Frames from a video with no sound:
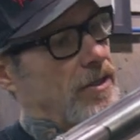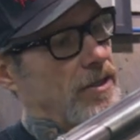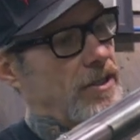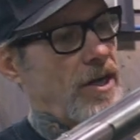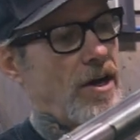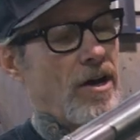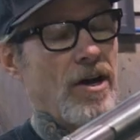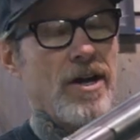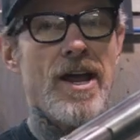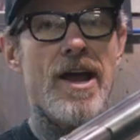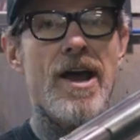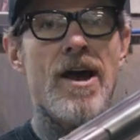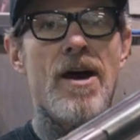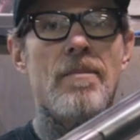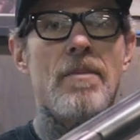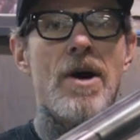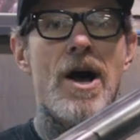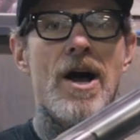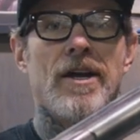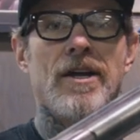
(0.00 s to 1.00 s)
tear it down,
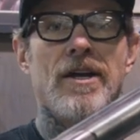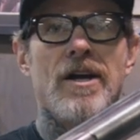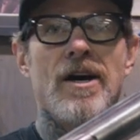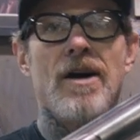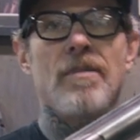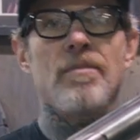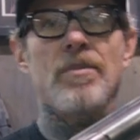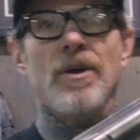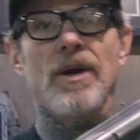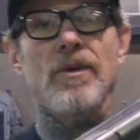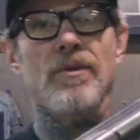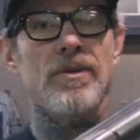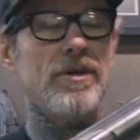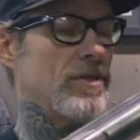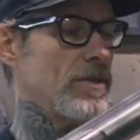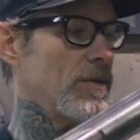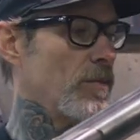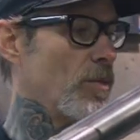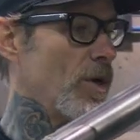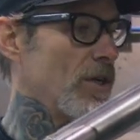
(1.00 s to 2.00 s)
mock it up, play with it
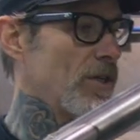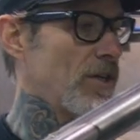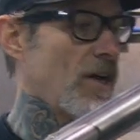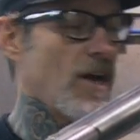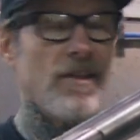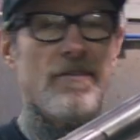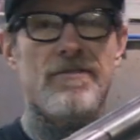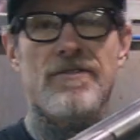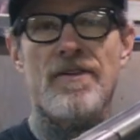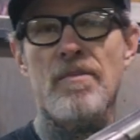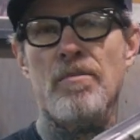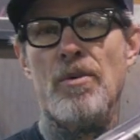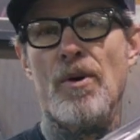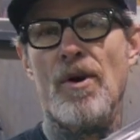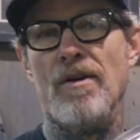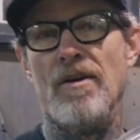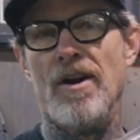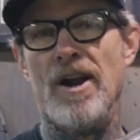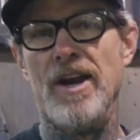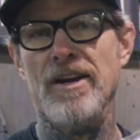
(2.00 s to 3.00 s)
some more. It's kind of the fun
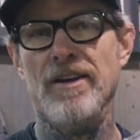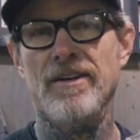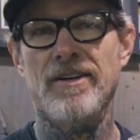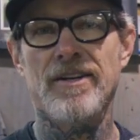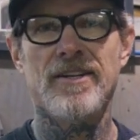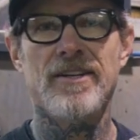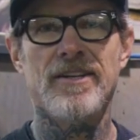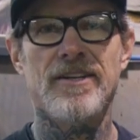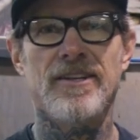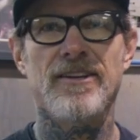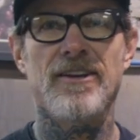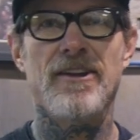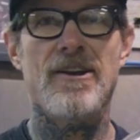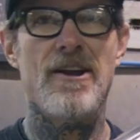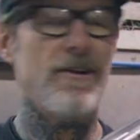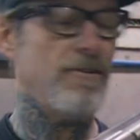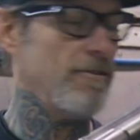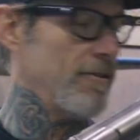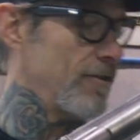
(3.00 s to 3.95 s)
part, right? You know,